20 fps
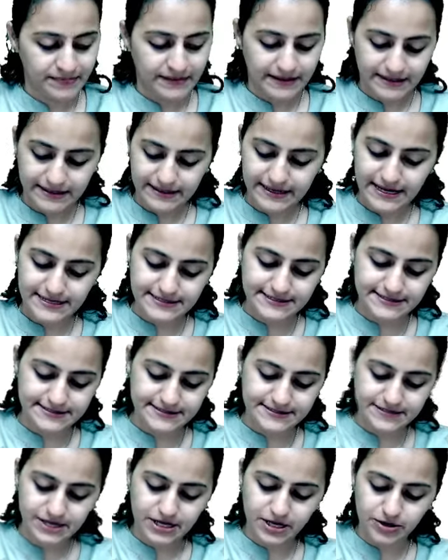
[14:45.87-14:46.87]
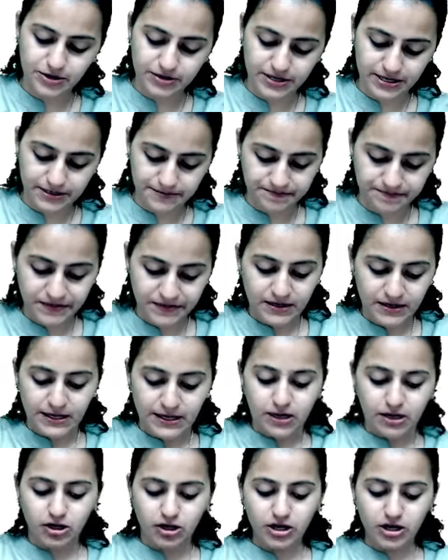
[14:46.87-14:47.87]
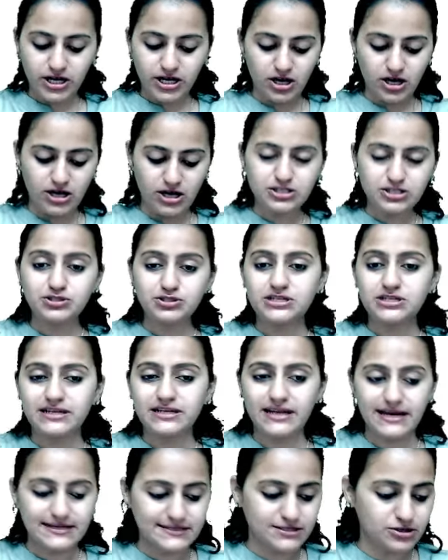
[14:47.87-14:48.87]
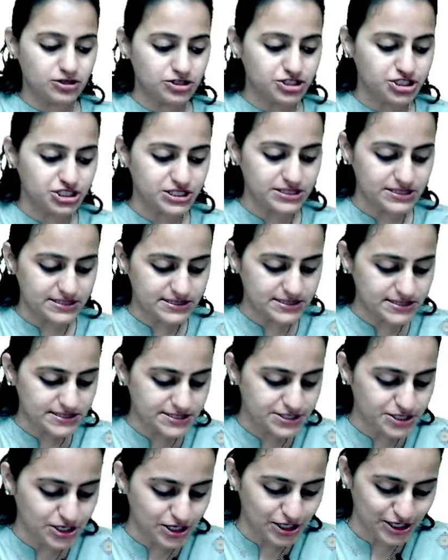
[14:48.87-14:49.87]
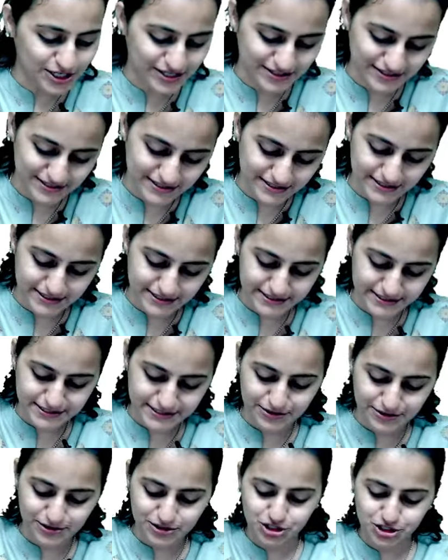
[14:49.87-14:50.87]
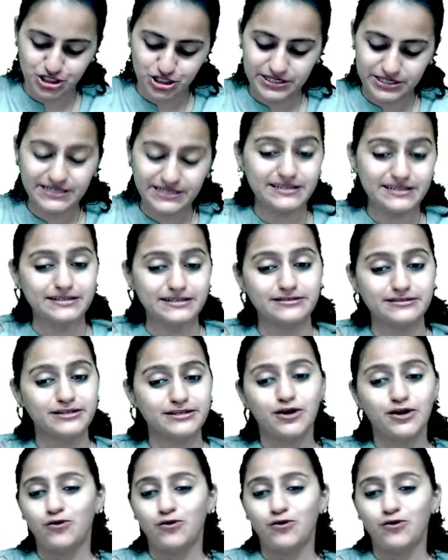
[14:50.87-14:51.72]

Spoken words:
Yes? Okay. Going on to the next question, this is your third question here.